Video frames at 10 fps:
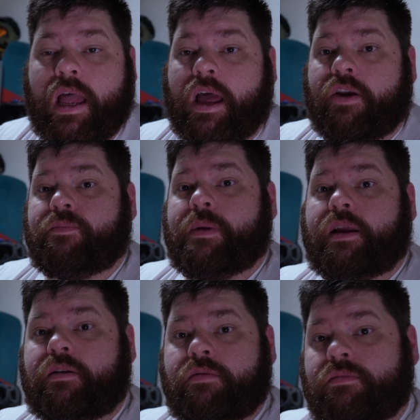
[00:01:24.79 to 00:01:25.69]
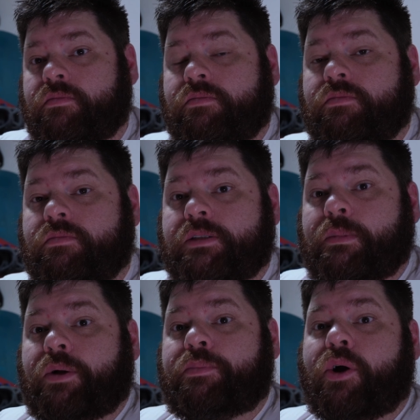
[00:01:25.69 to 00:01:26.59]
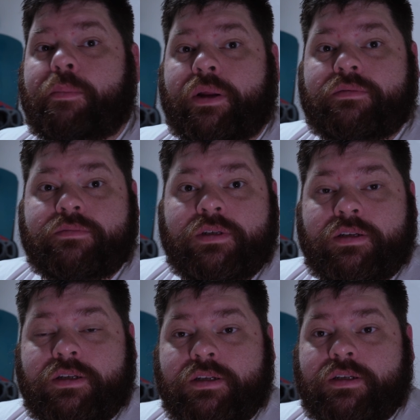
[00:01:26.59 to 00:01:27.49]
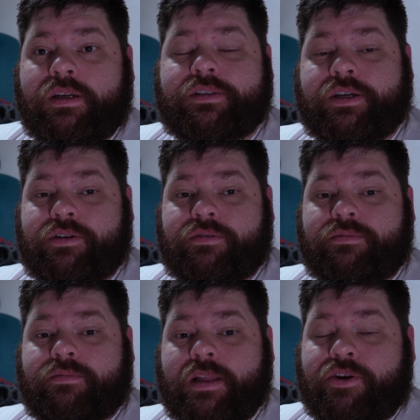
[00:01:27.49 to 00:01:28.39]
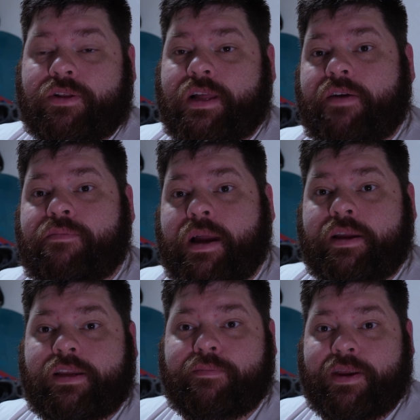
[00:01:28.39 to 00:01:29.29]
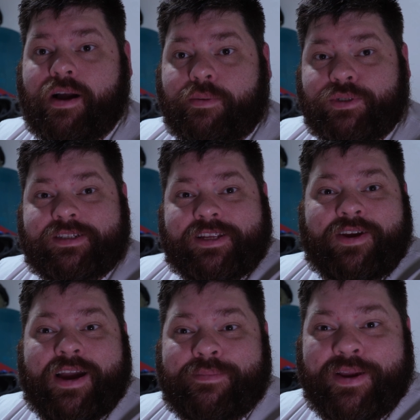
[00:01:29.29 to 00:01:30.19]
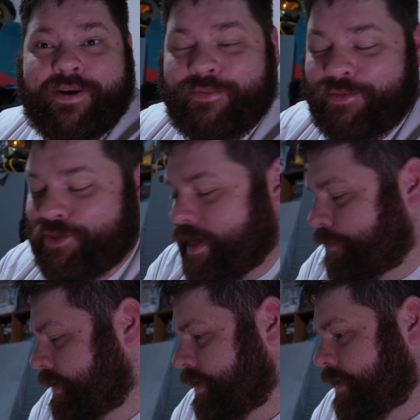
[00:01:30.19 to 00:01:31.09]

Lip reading: out of my small apartment until later in life might give me an option to have my own shop.